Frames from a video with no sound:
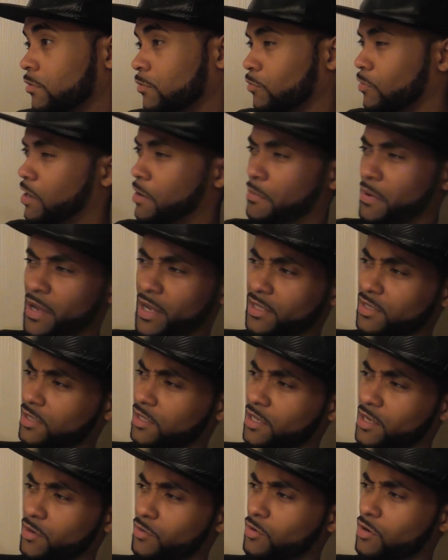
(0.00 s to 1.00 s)
Why am I
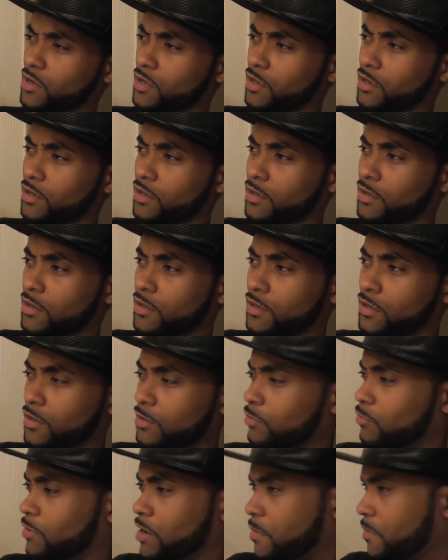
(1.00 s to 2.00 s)
acting like what?
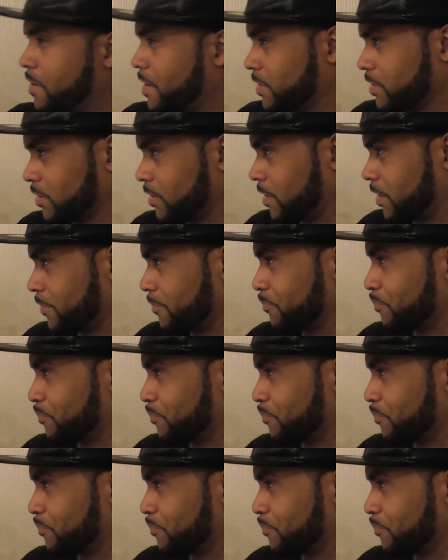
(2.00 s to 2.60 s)
Why am I acting